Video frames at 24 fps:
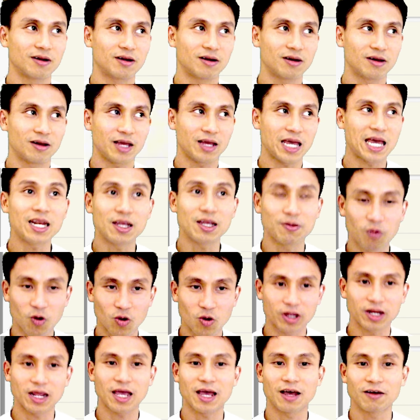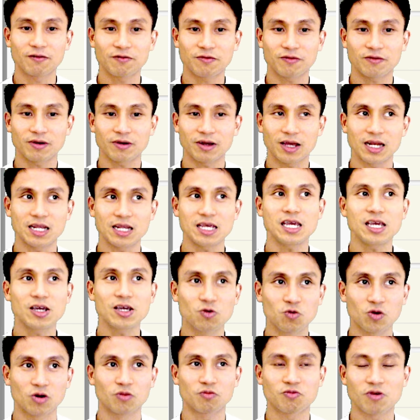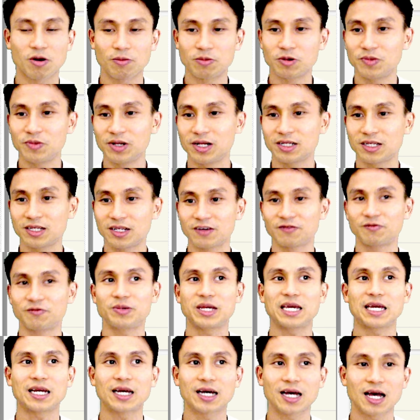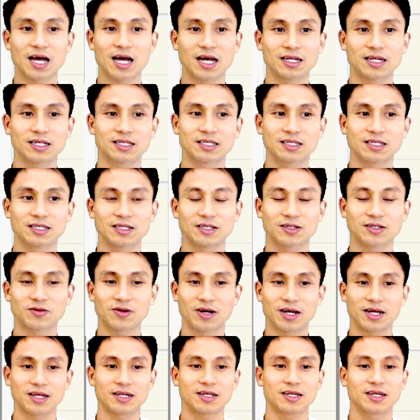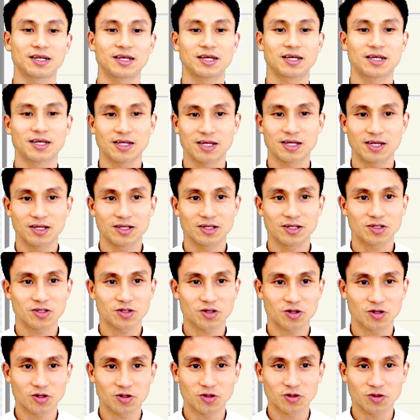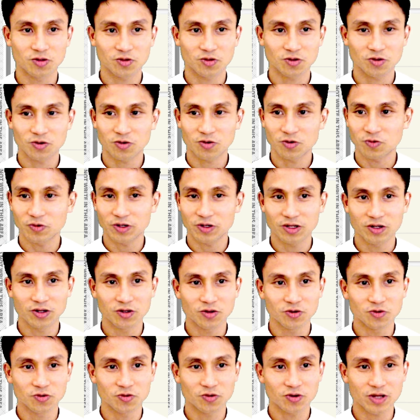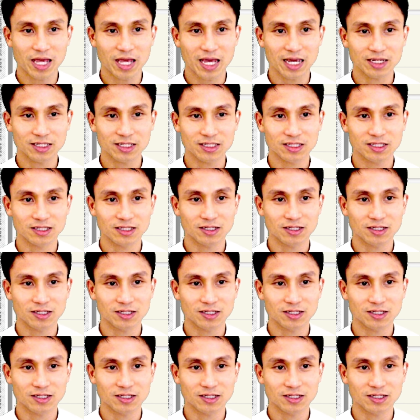any point have an equal probability of being cut, right? So we're going to do x